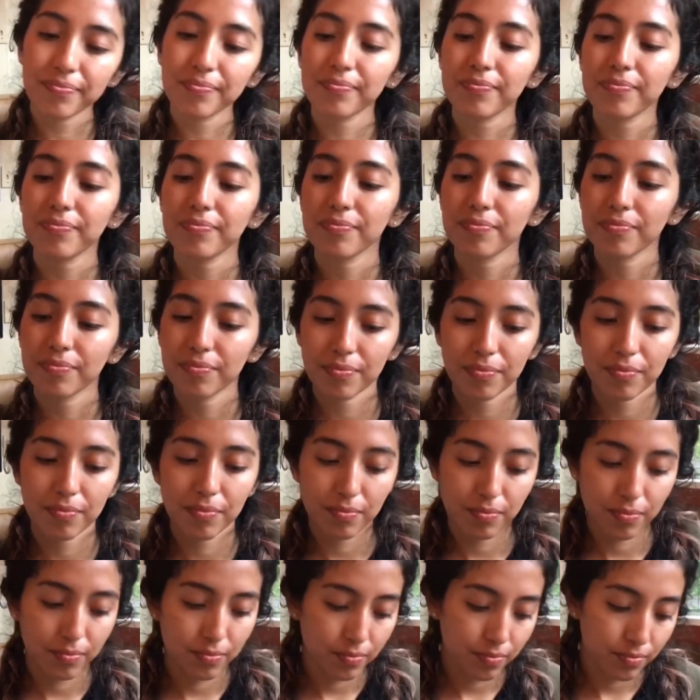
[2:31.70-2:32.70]

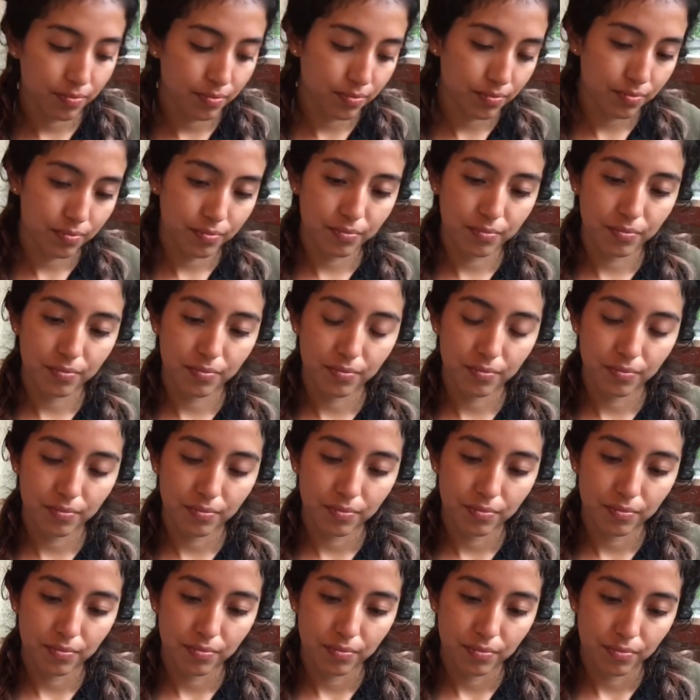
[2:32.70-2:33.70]

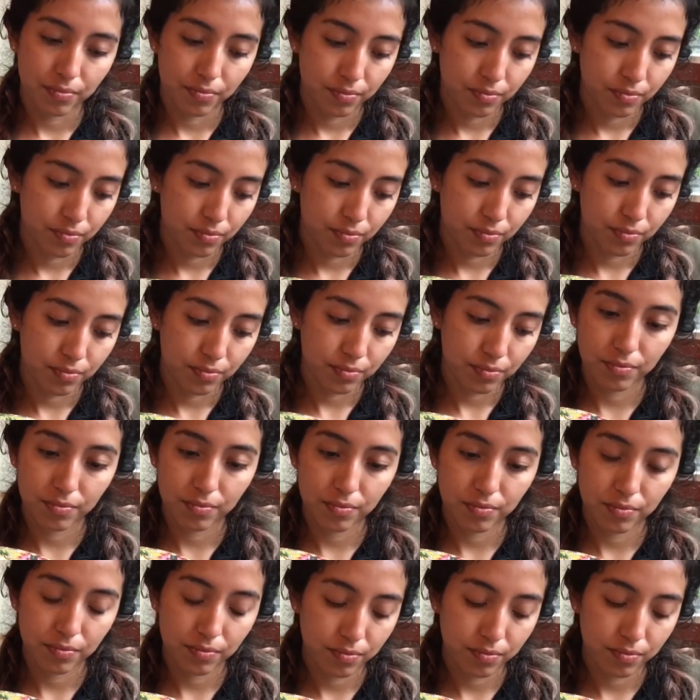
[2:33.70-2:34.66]
No words are spoken by the person on screen.